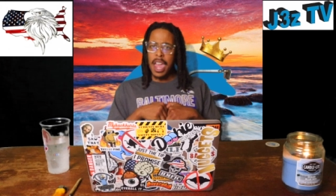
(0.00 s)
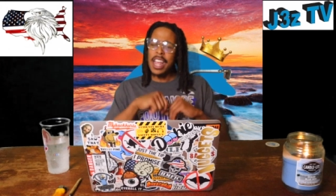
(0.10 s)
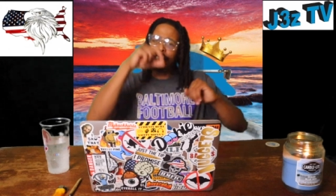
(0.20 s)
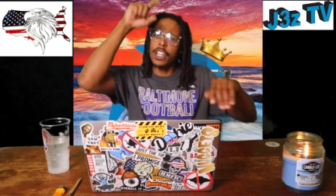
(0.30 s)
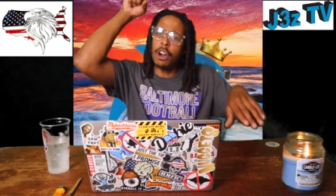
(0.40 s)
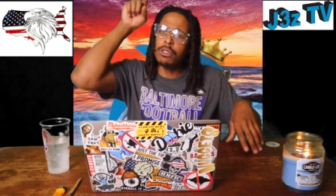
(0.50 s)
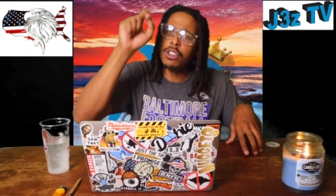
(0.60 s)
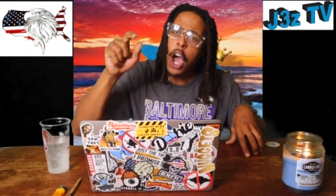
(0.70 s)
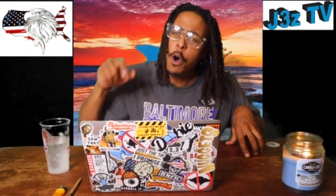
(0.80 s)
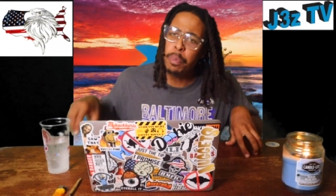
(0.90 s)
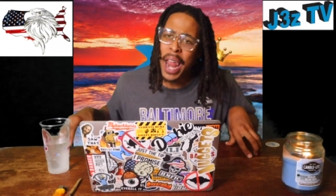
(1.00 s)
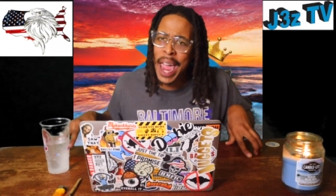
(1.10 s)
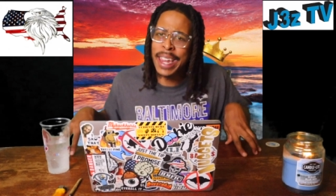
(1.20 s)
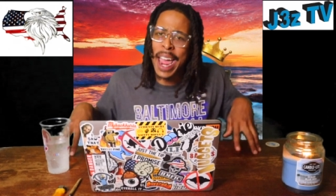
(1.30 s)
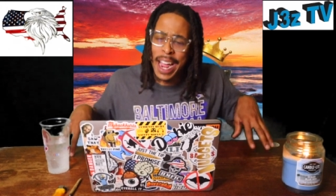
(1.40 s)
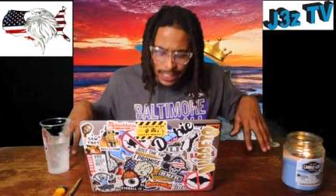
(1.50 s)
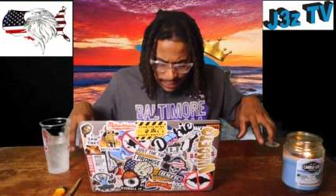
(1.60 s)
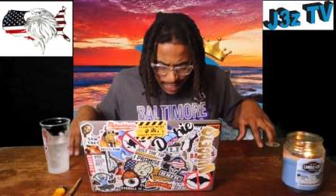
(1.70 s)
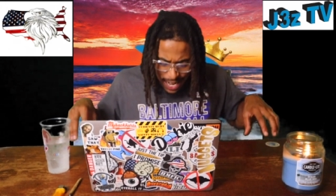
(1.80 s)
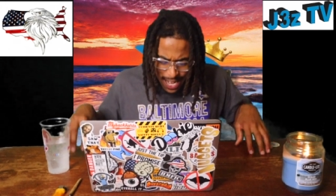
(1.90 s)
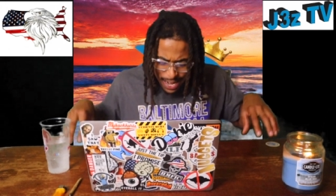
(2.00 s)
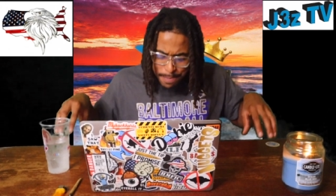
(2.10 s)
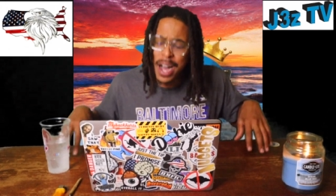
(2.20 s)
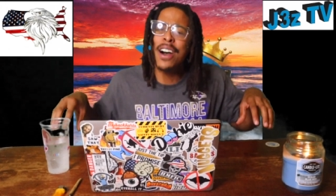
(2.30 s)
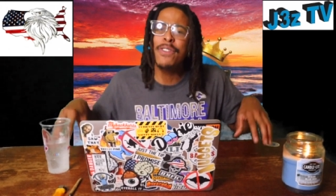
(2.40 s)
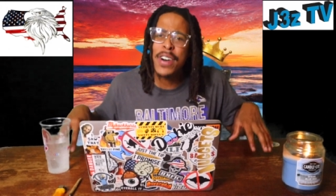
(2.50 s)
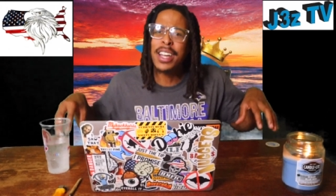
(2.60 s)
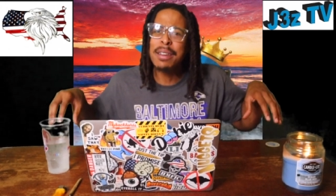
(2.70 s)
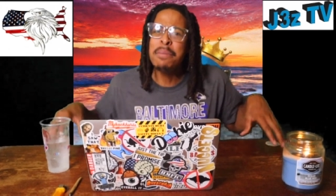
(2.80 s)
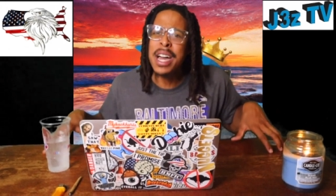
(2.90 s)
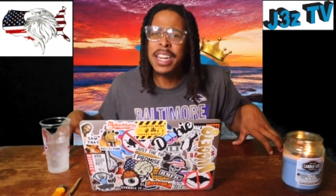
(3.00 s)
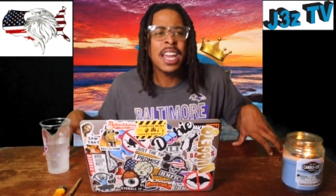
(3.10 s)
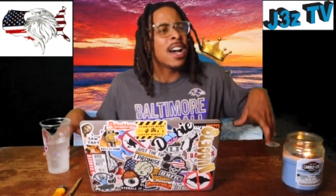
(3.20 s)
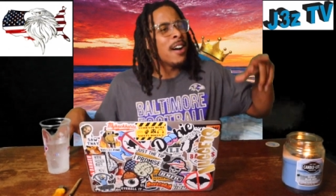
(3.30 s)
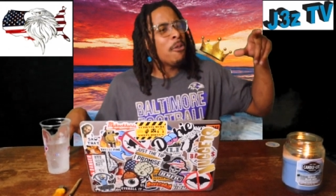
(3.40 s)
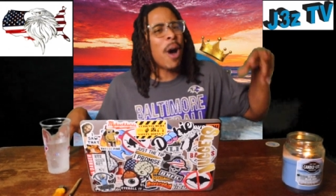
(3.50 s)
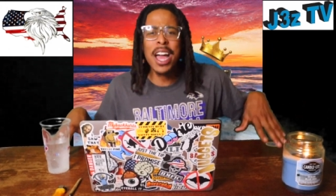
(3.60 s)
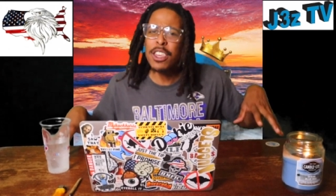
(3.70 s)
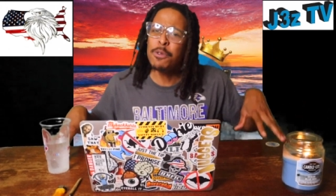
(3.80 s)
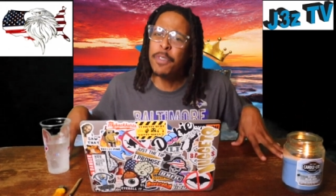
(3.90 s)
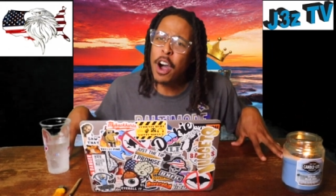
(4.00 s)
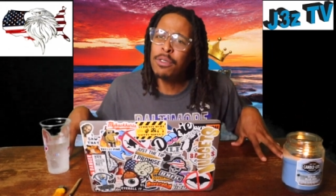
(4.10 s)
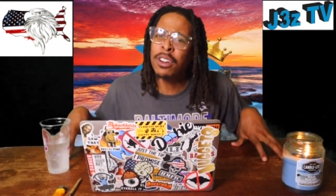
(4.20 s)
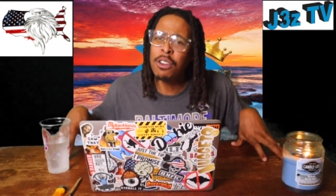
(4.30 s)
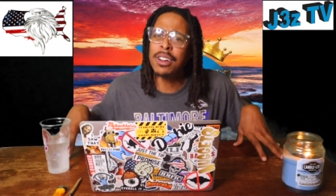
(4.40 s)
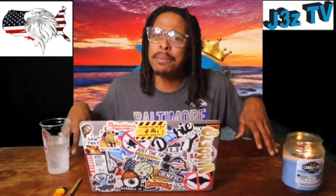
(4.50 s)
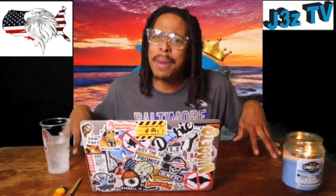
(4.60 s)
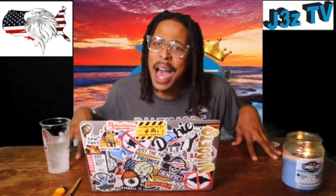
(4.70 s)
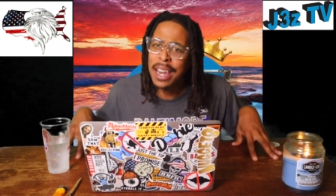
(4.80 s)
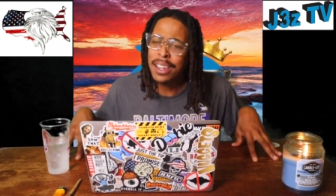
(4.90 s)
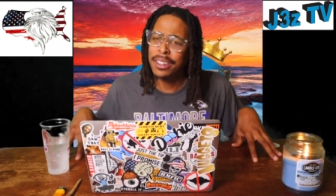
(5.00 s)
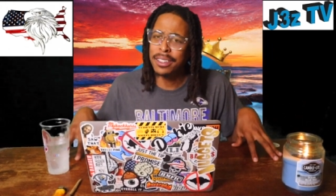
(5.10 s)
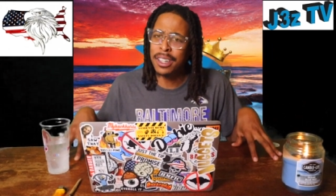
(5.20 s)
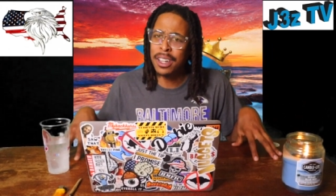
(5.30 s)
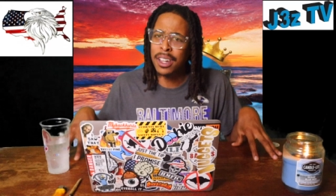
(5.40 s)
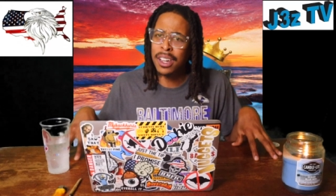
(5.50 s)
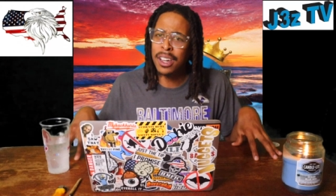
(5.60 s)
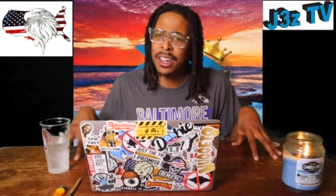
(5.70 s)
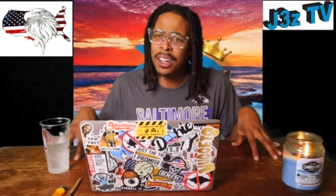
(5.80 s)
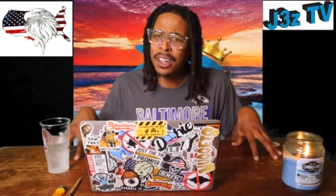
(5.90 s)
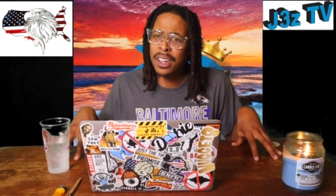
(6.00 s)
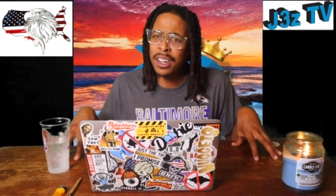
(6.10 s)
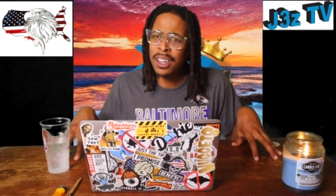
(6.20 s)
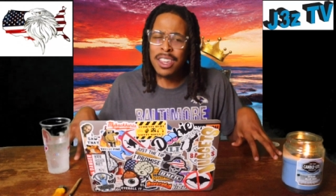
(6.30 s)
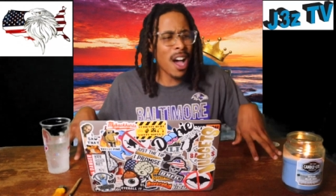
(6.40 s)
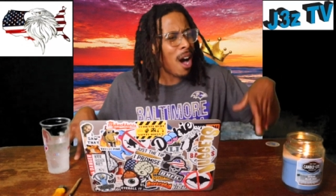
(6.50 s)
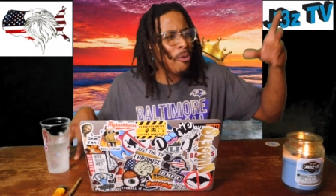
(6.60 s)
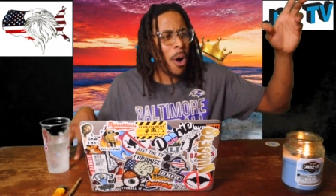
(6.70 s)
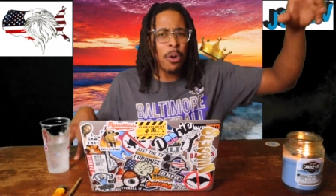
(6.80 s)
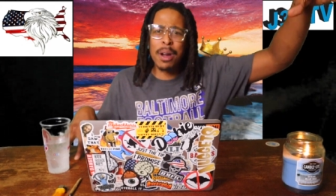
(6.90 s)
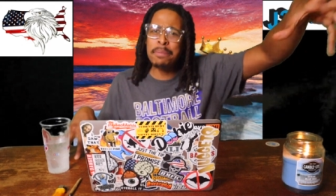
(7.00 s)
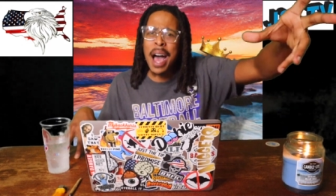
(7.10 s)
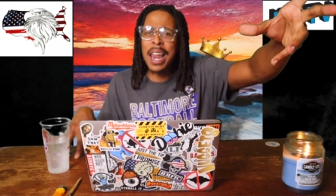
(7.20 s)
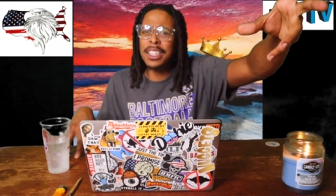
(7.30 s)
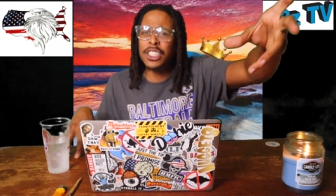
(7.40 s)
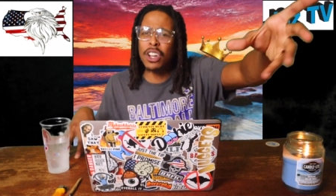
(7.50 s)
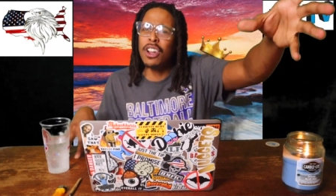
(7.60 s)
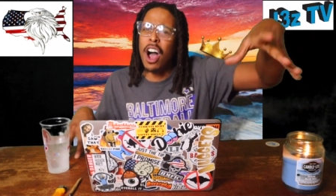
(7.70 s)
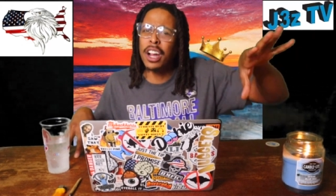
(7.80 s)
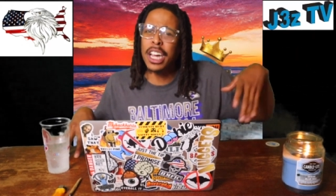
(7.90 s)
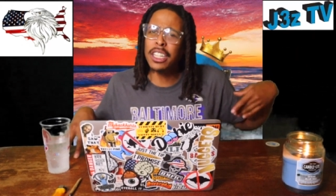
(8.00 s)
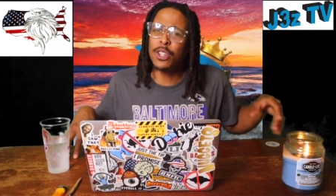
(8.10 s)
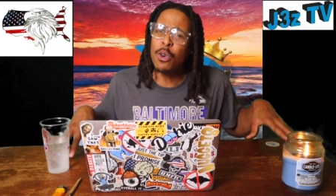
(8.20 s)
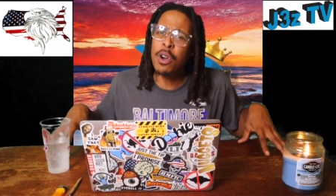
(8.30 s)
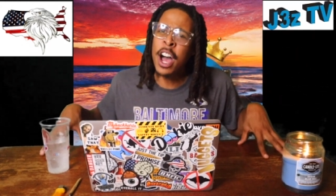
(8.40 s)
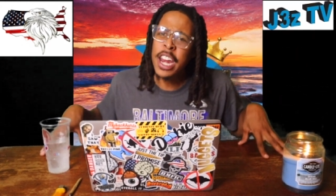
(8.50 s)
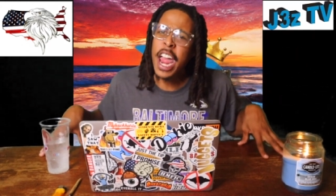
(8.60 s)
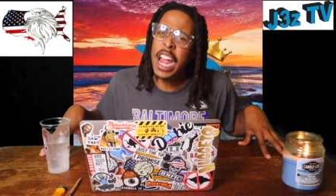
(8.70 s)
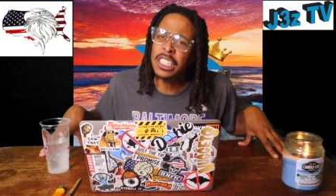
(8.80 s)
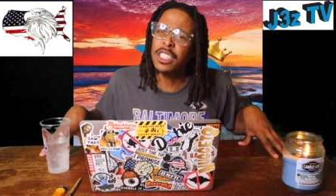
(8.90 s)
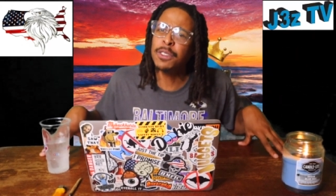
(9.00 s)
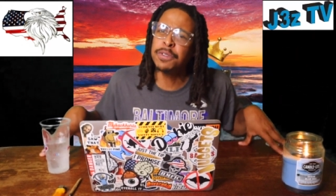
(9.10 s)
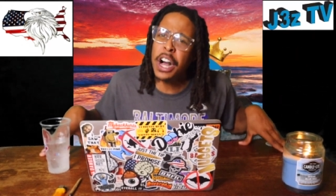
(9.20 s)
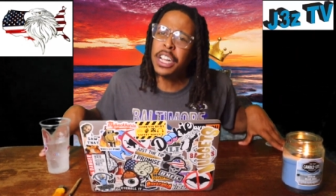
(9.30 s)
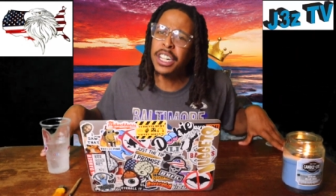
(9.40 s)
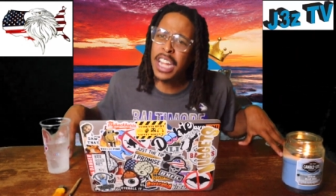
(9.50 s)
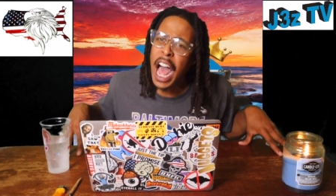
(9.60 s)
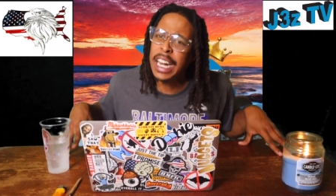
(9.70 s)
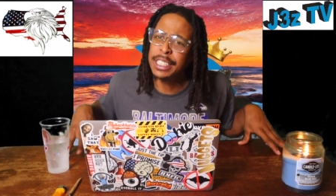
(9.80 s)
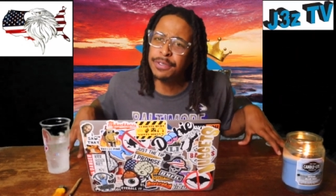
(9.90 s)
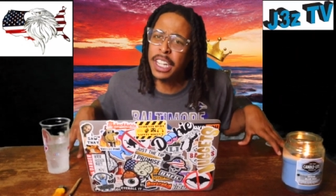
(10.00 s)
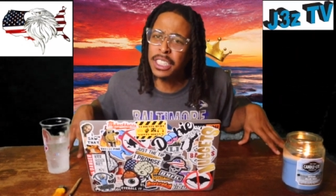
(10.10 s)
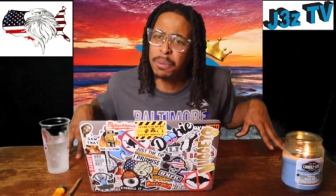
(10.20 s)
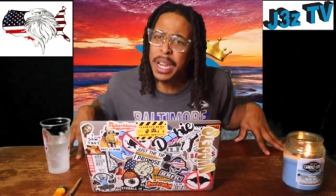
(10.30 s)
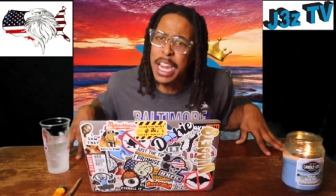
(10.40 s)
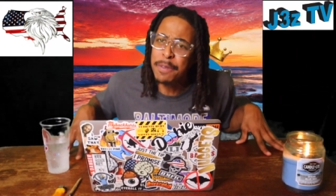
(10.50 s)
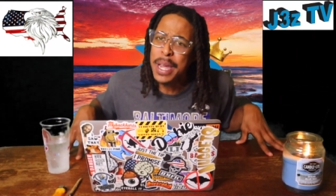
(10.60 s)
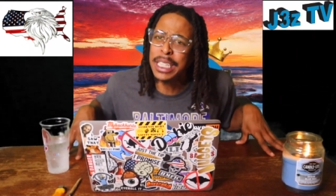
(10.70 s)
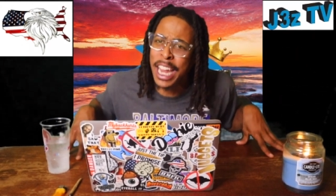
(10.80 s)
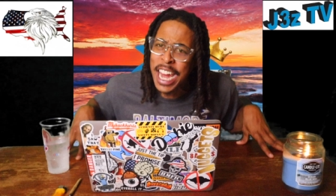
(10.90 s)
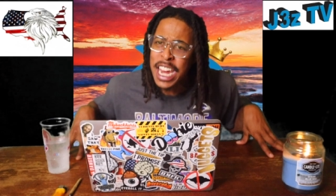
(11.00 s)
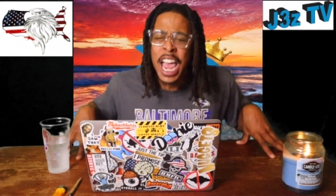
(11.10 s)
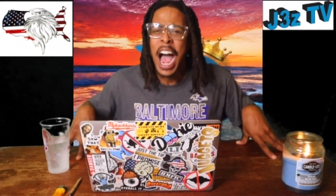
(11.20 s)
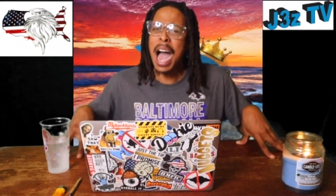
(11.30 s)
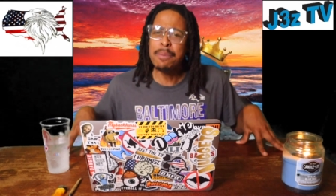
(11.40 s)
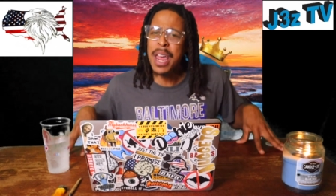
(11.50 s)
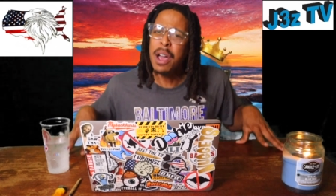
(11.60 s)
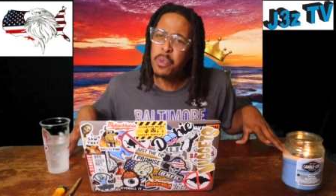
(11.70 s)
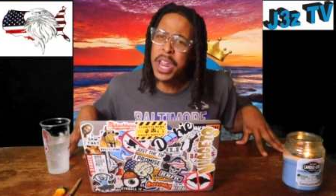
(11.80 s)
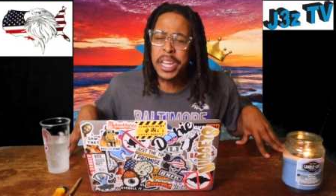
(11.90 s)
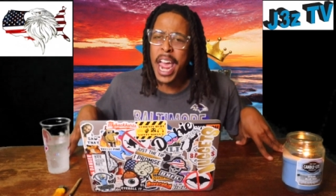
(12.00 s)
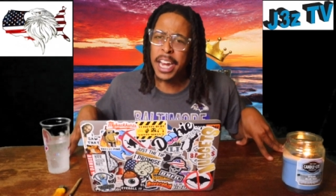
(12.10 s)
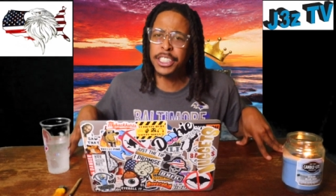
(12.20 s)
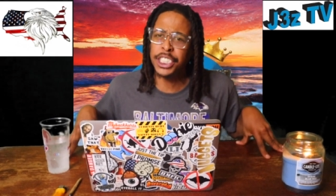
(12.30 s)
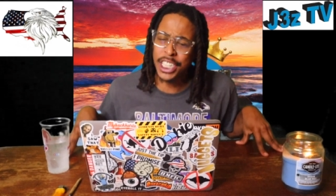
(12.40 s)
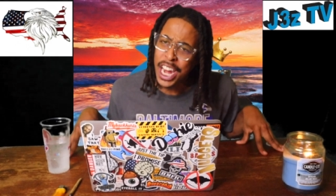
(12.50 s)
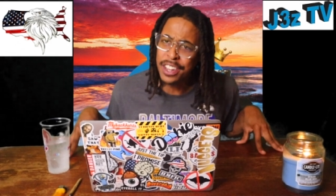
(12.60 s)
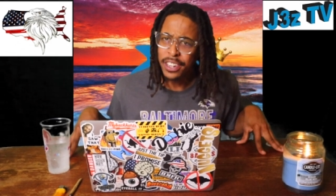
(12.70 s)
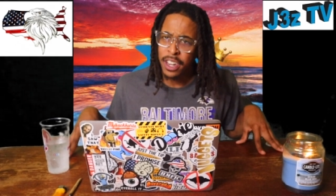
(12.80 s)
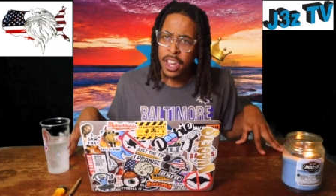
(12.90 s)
It's on your black ass to get their motherfucking money. Why you voting on Kamala? Y'all owe Kamala so y'all get 200 extra fucking dollars for some EBT. I'm not with that shit.